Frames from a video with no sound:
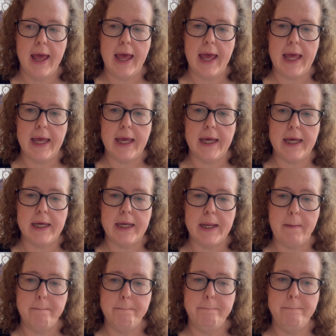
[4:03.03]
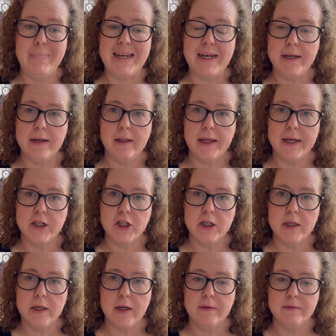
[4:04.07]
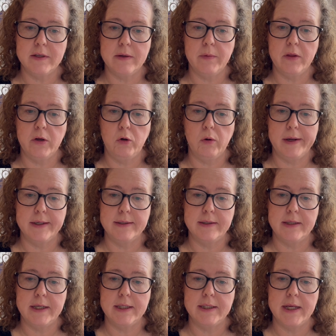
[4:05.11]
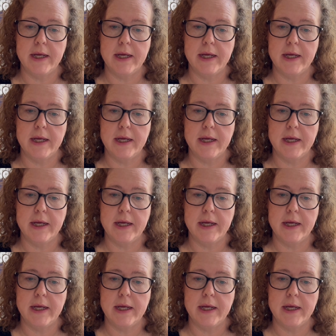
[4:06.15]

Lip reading: a mini collection of some of the greatest hits,